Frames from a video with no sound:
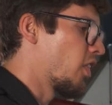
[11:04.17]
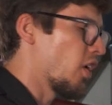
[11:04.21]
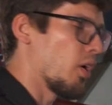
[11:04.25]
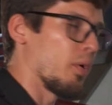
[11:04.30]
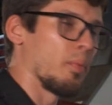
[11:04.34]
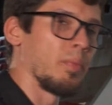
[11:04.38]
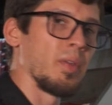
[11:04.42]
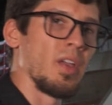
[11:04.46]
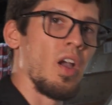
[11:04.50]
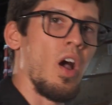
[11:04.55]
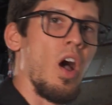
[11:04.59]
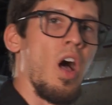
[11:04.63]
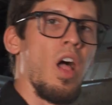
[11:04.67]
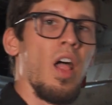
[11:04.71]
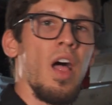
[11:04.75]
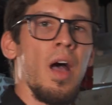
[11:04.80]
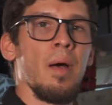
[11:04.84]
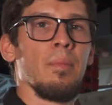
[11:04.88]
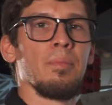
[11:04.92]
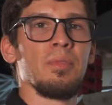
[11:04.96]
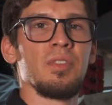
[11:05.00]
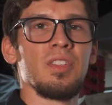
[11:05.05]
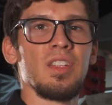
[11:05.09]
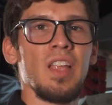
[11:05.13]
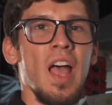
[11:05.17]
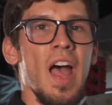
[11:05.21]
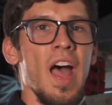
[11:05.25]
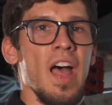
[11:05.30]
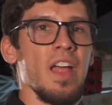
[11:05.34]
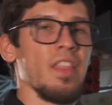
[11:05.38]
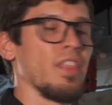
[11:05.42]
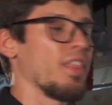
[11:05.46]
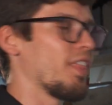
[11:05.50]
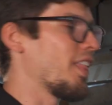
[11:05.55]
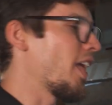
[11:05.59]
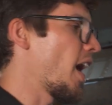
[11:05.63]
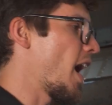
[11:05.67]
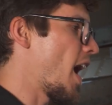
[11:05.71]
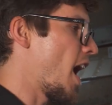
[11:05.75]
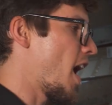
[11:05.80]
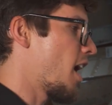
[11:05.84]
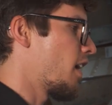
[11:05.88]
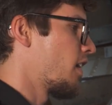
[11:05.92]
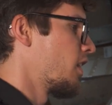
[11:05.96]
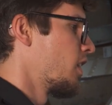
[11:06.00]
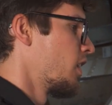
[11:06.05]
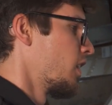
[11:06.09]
they'll be all upset that,